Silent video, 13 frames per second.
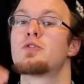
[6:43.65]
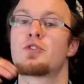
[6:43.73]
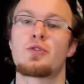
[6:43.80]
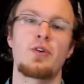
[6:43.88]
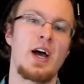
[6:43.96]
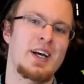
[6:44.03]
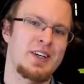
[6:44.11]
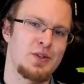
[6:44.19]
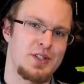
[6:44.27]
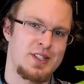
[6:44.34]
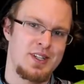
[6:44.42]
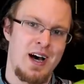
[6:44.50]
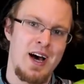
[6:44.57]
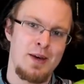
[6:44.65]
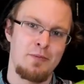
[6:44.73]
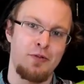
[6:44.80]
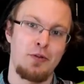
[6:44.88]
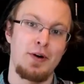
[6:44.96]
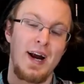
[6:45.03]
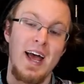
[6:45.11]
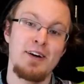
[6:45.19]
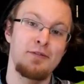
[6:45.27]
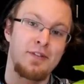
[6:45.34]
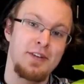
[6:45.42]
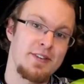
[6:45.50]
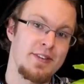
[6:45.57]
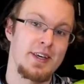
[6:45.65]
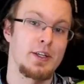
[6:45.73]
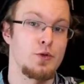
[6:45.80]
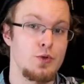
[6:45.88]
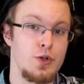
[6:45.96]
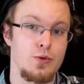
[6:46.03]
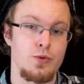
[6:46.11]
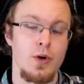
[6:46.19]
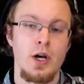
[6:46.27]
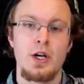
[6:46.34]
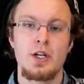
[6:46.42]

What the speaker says: track your time for everything you do.